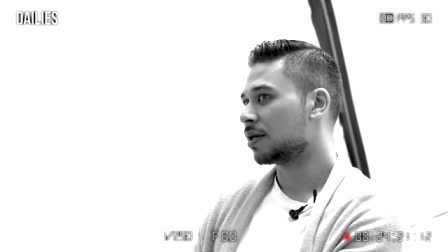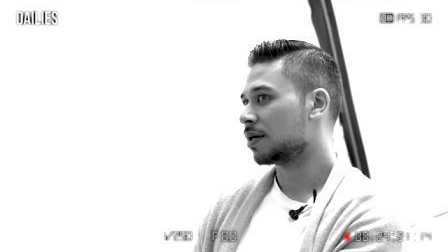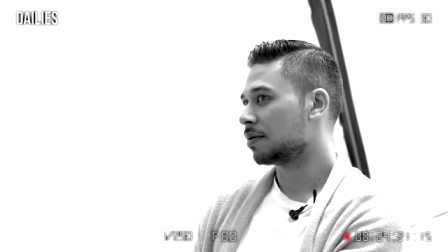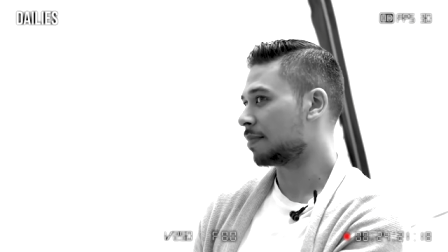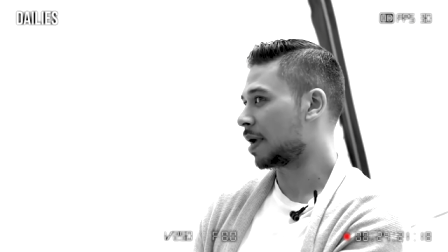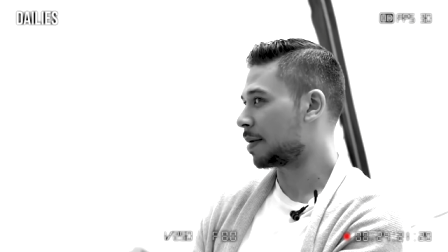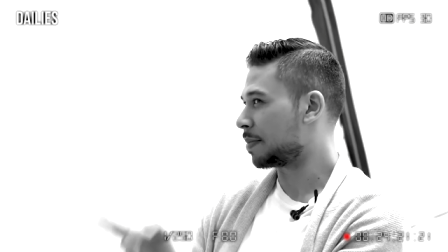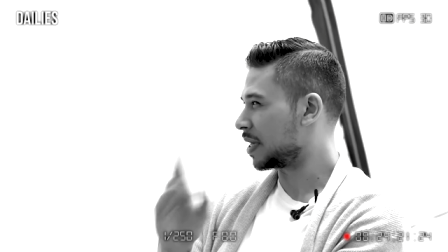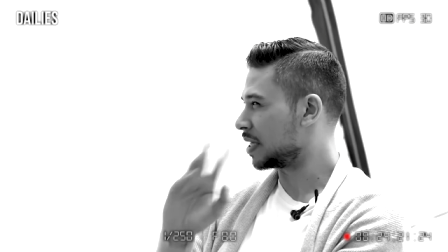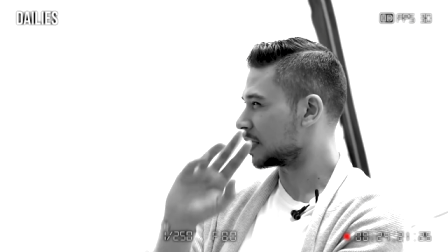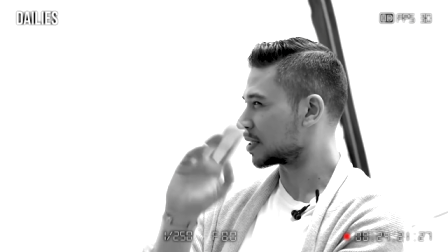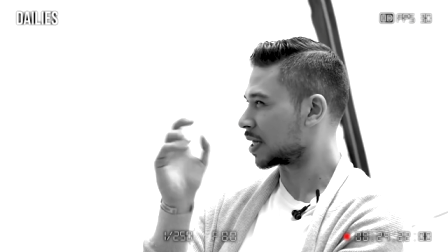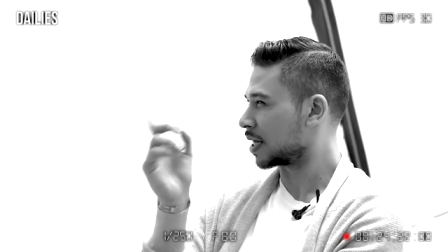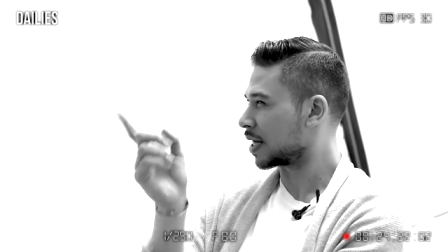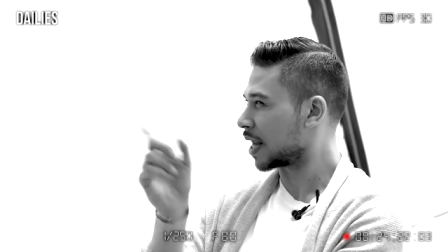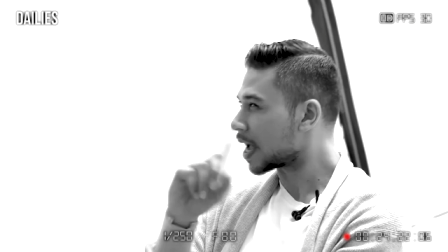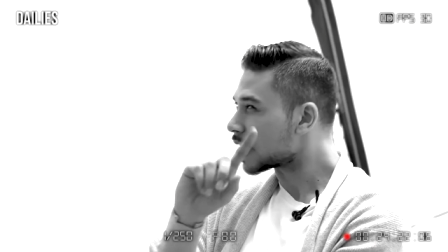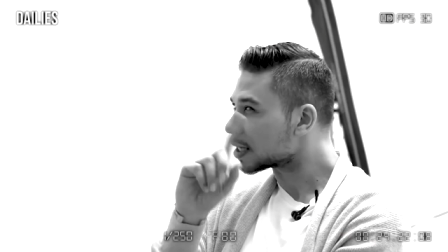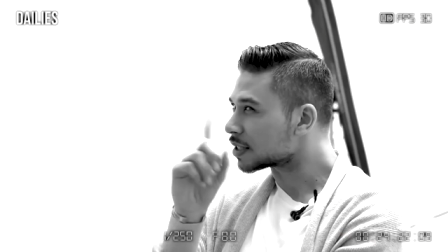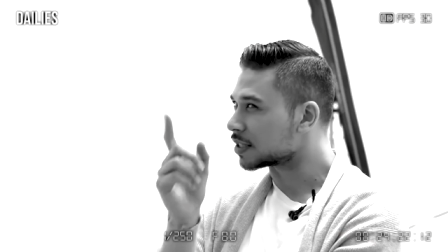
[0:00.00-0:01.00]
Maybe he's
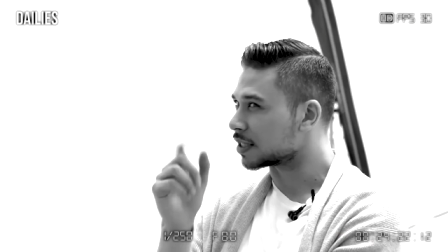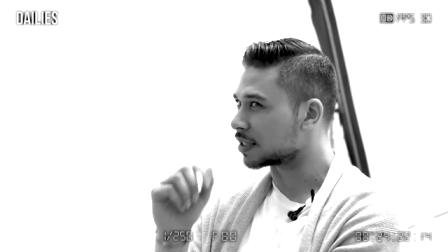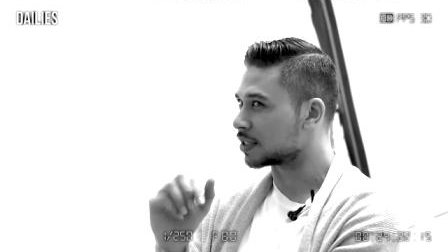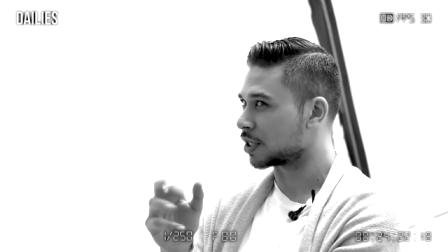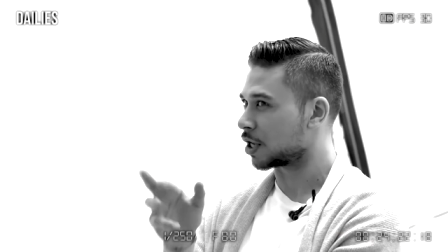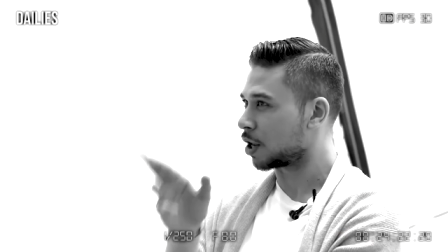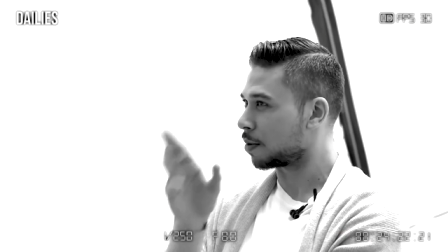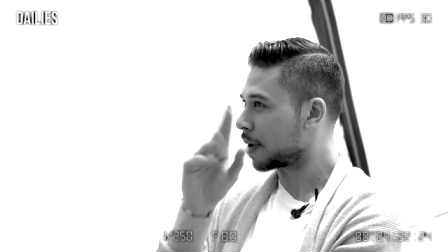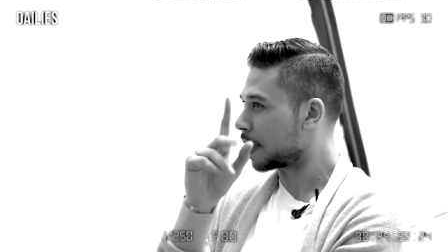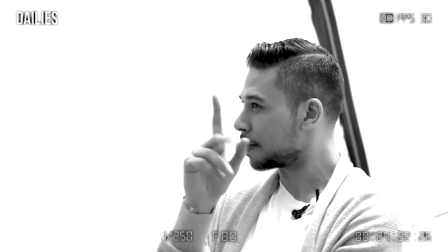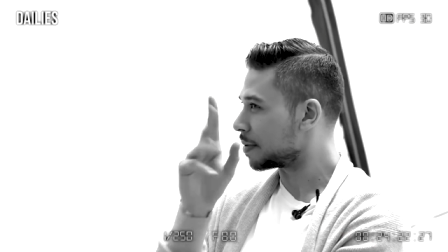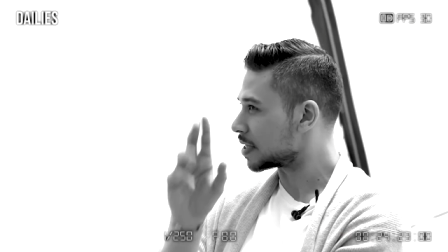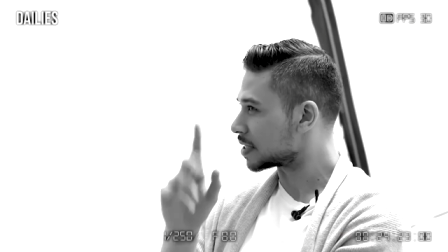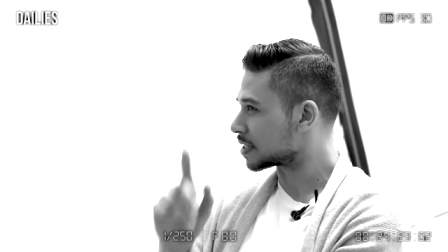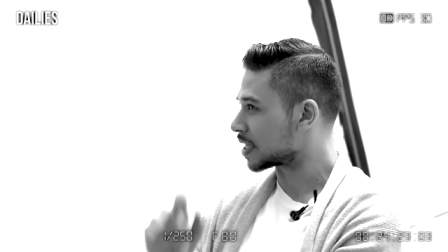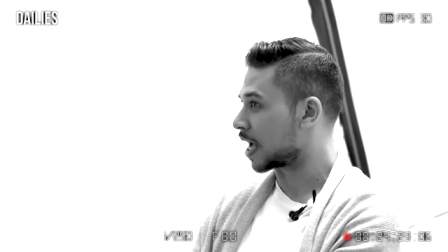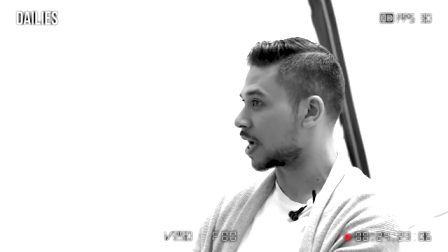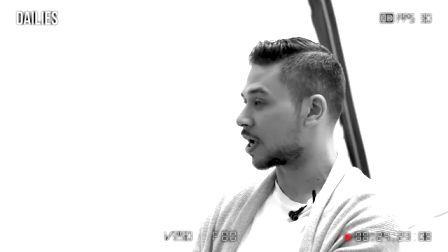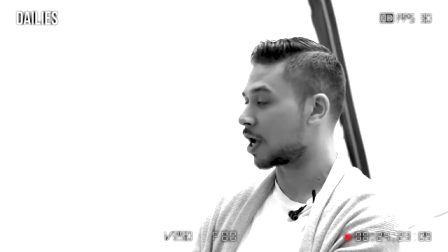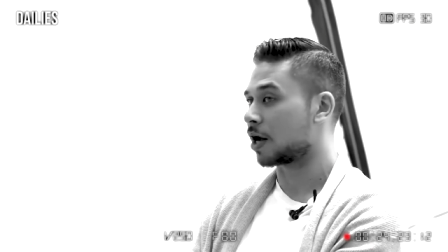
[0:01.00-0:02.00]
connected, you know, maybe there's
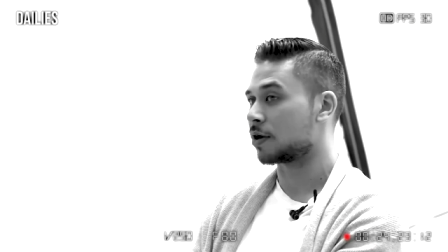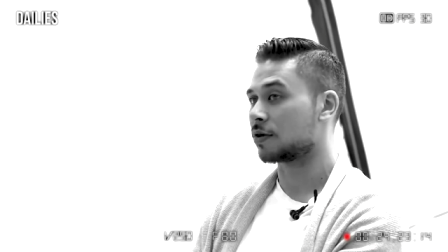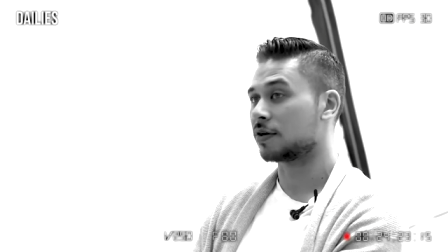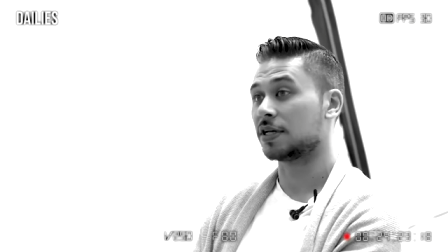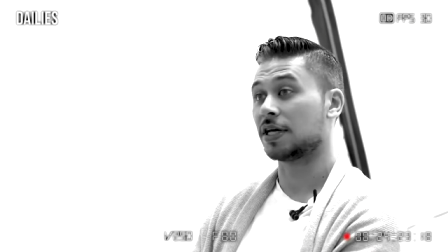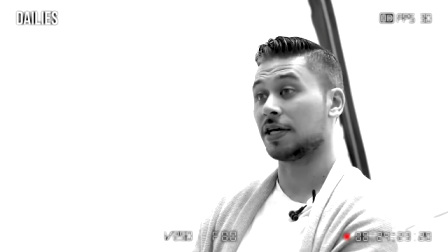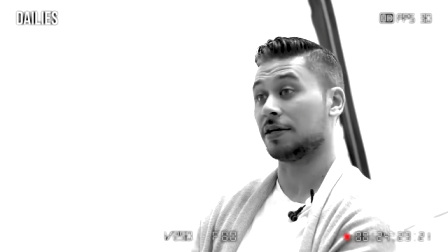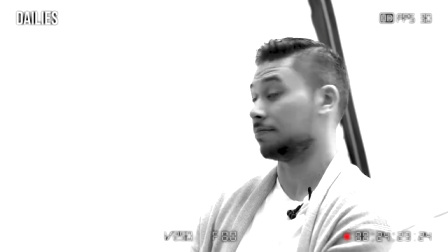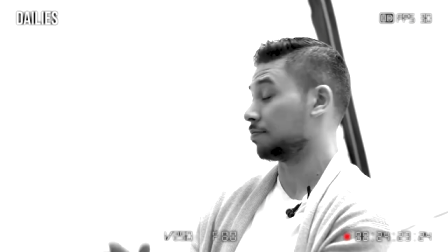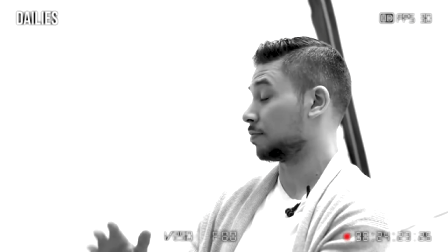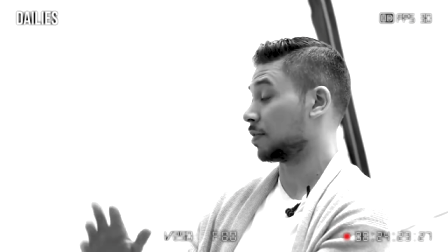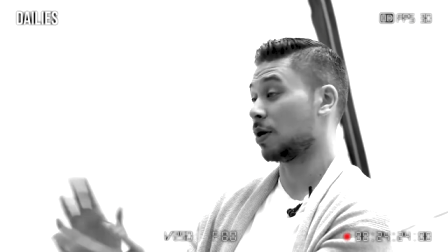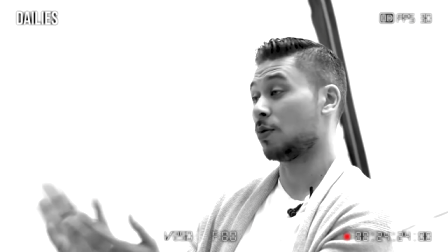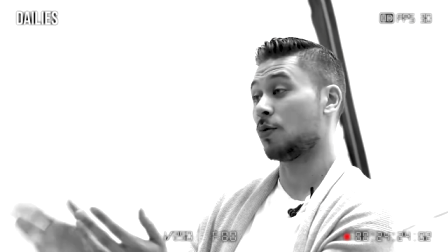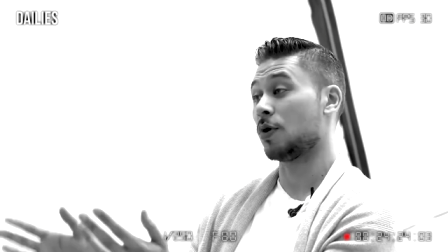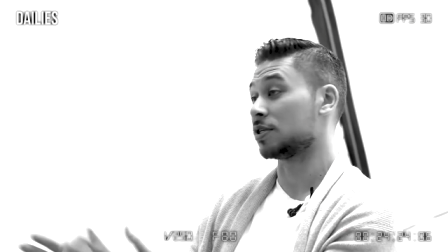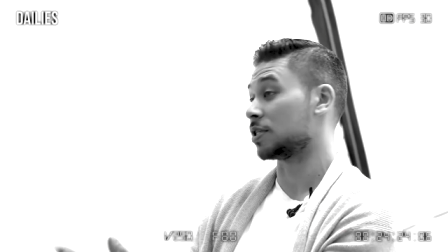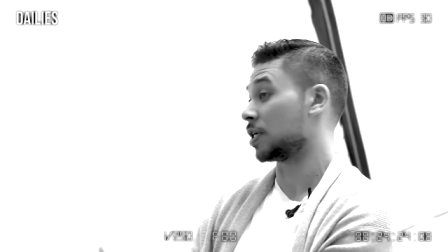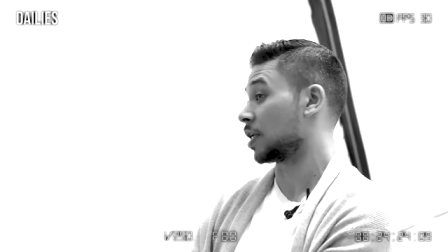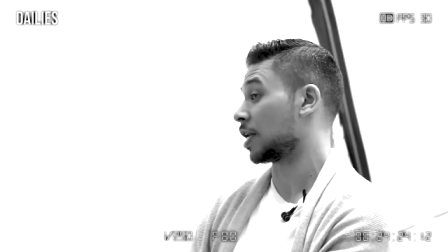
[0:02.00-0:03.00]
something going on here. There
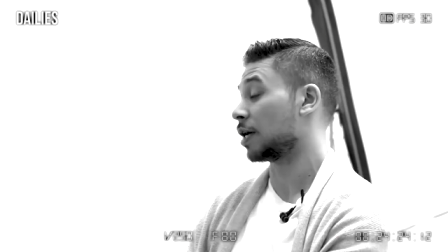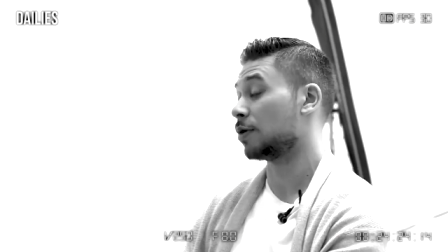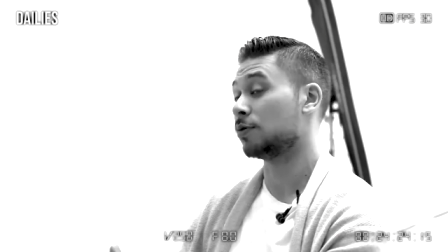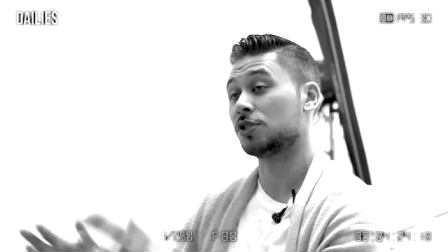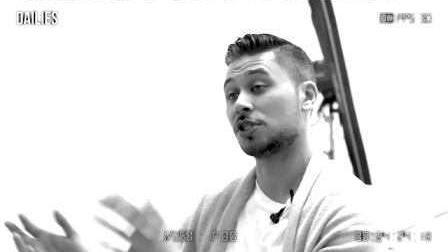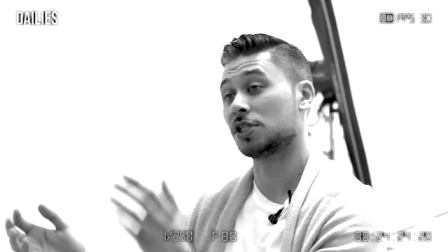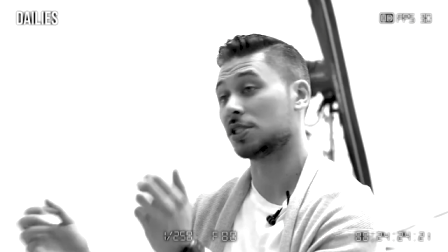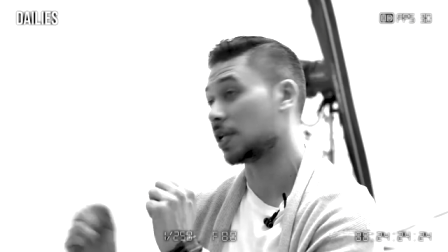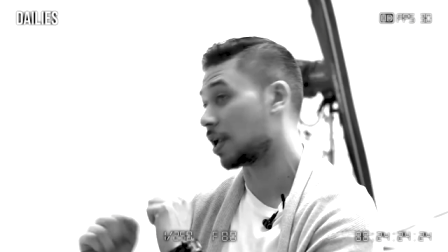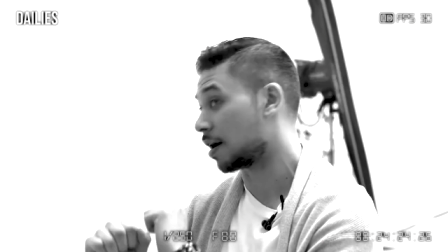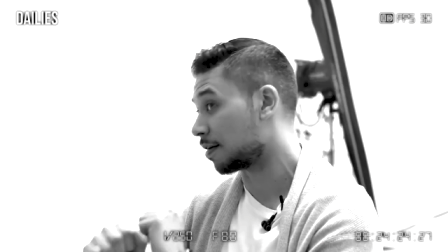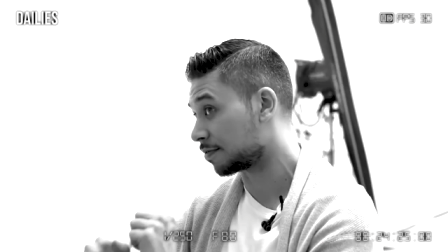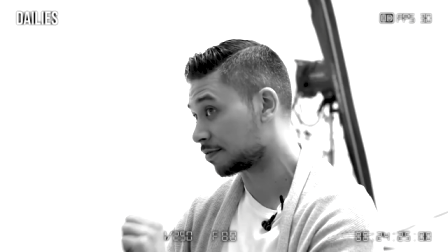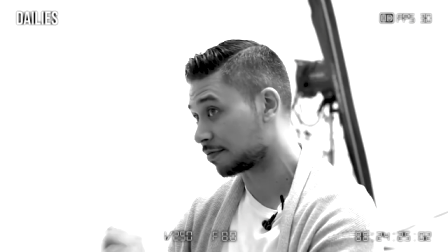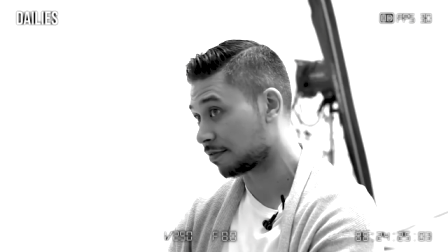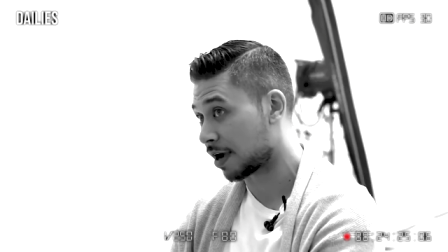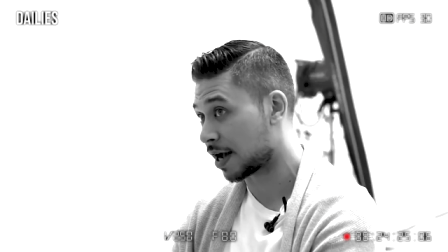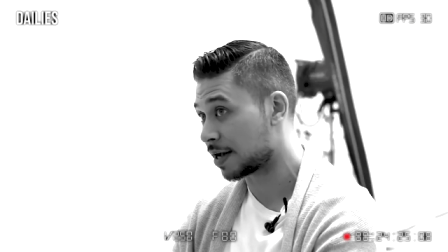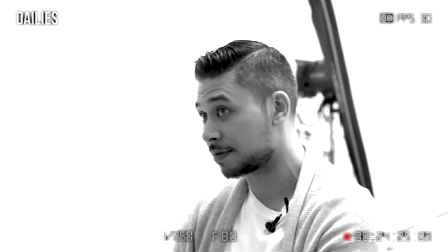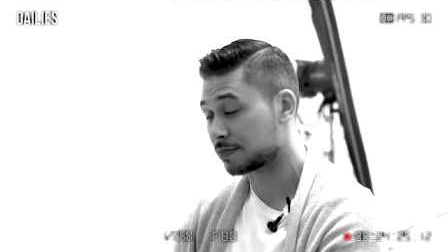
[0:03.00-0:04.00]
wasn't, it was just love,
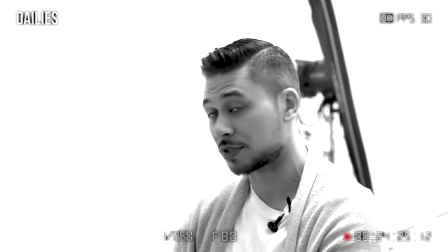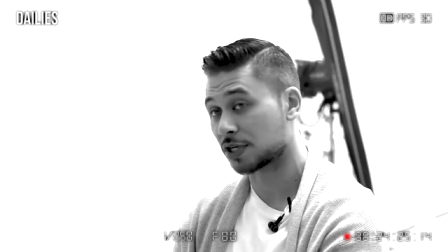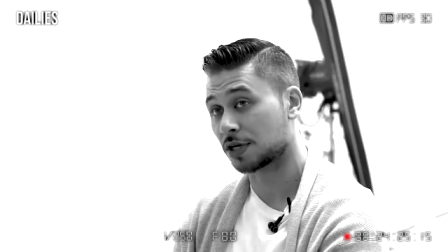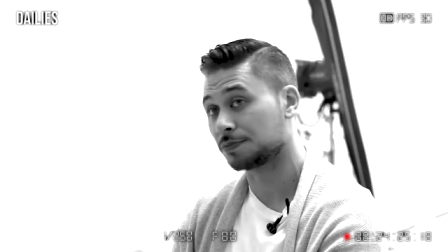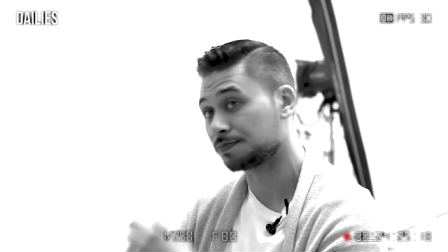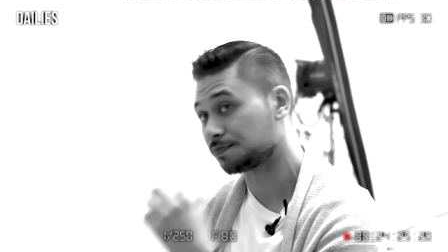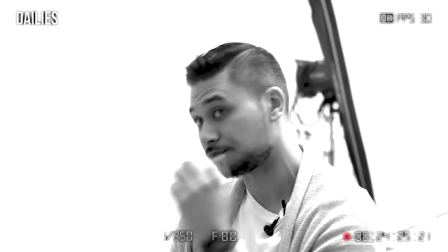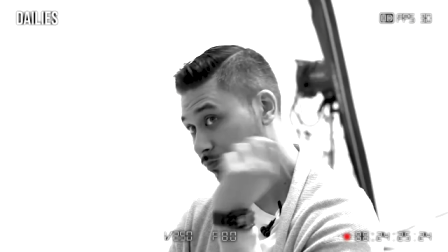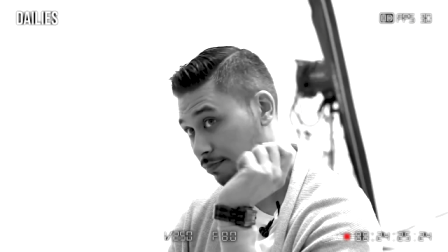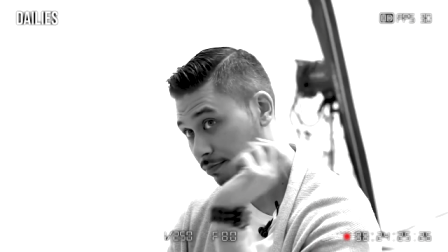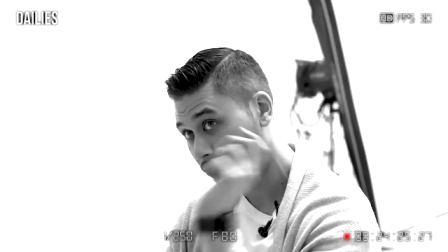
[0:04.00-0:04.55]
right? So,